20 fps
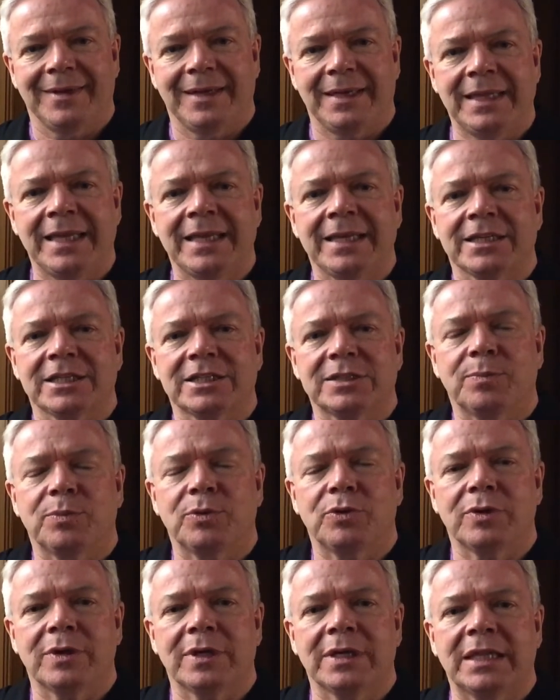And then
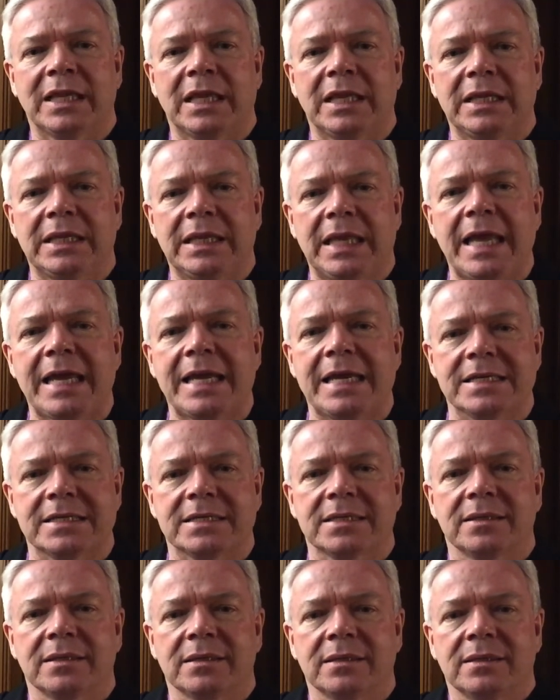exploring the
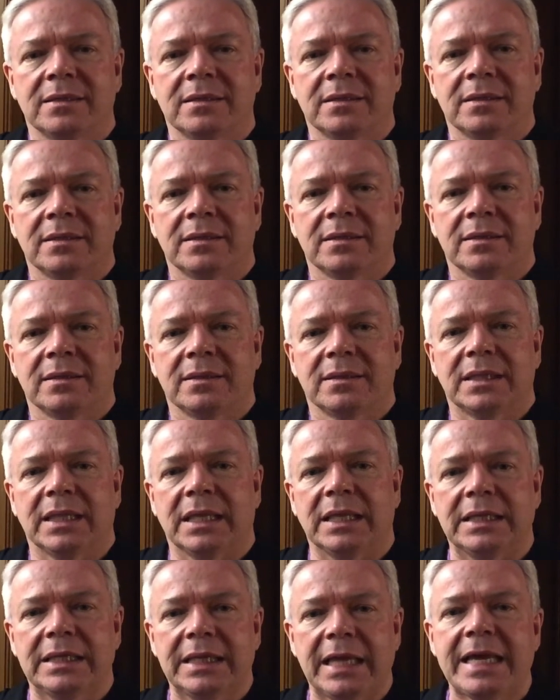light
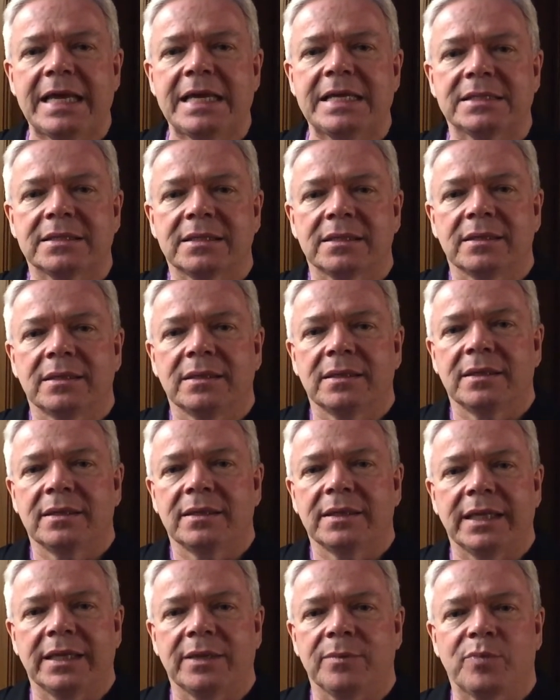
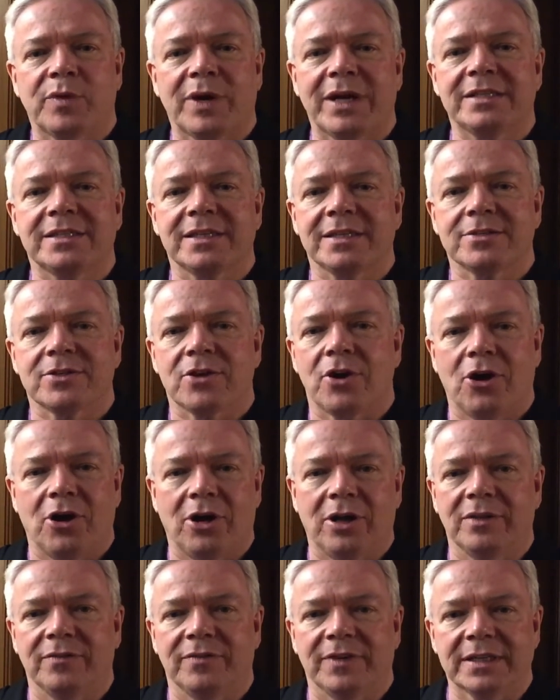that embraces
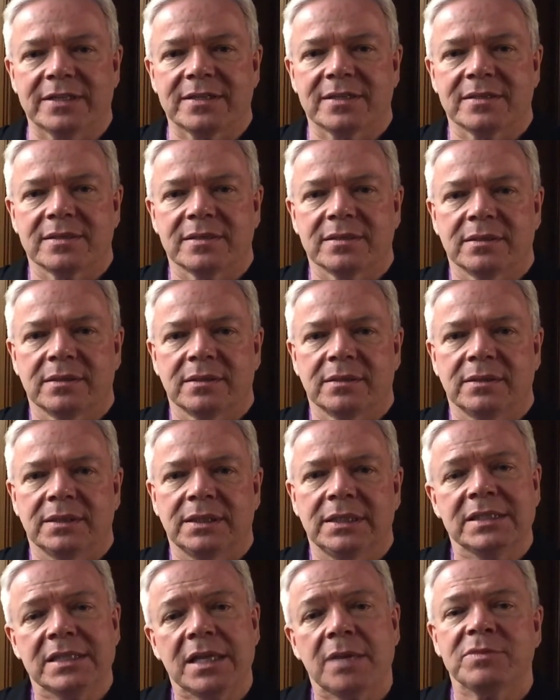all of us,
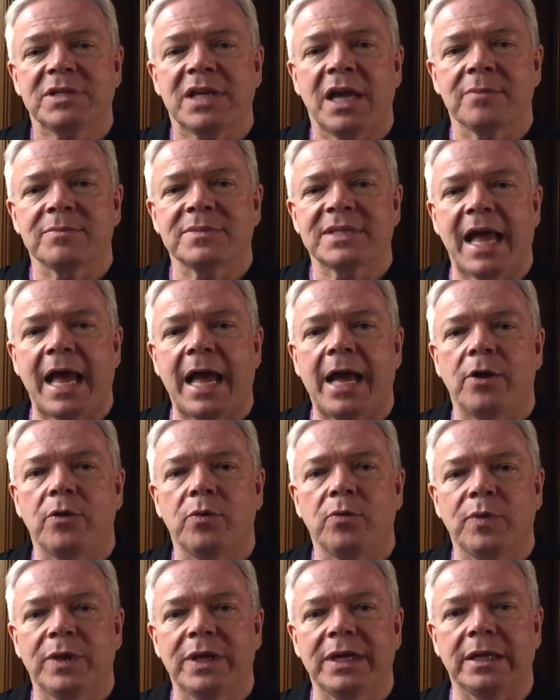and sometimes
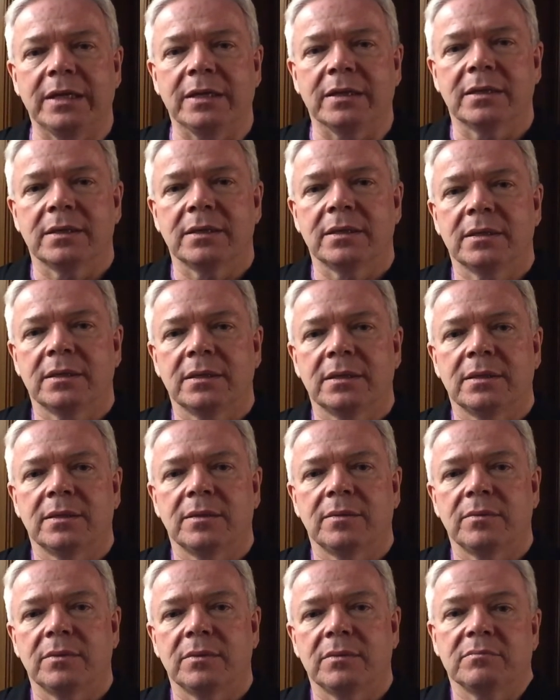how we,
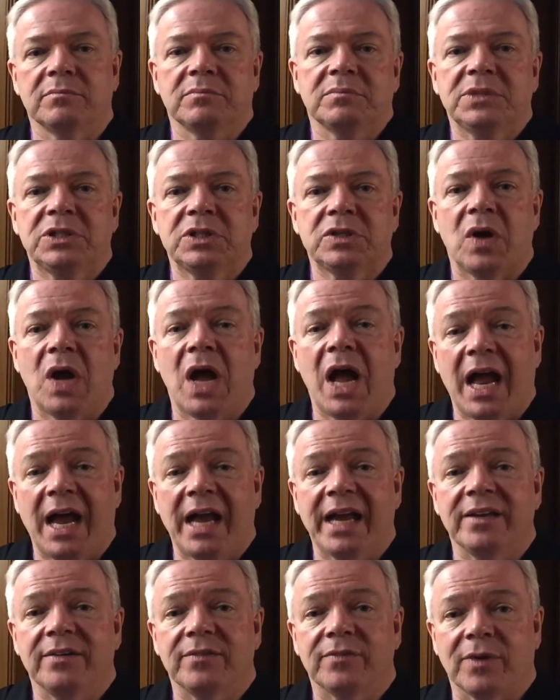you know,
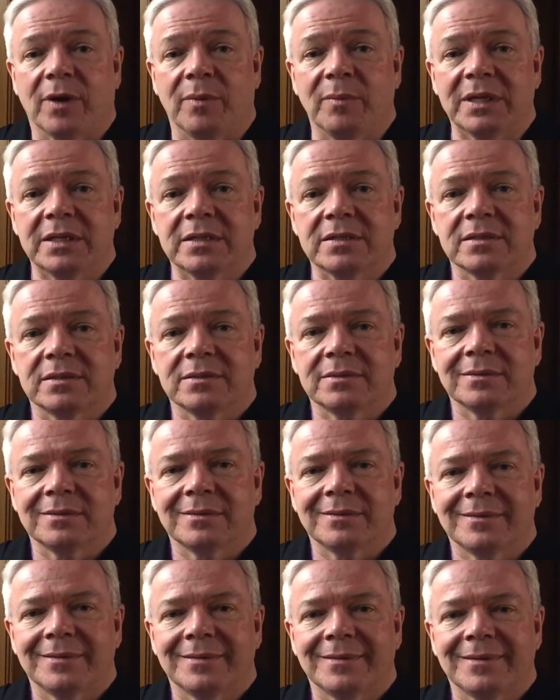hide from
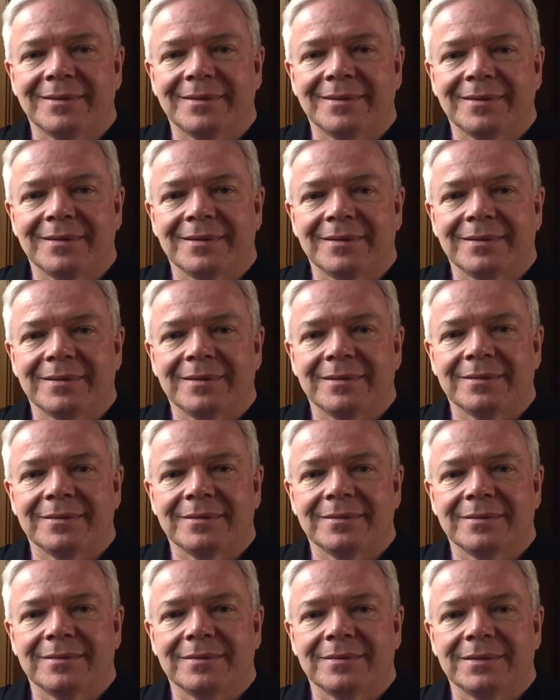
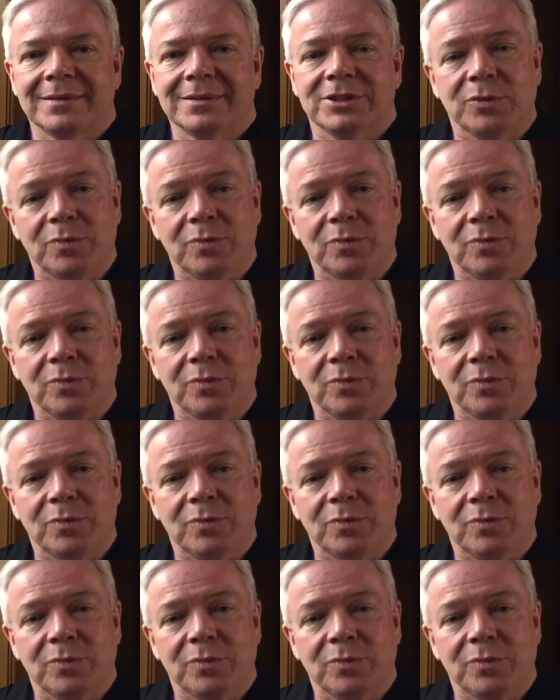it.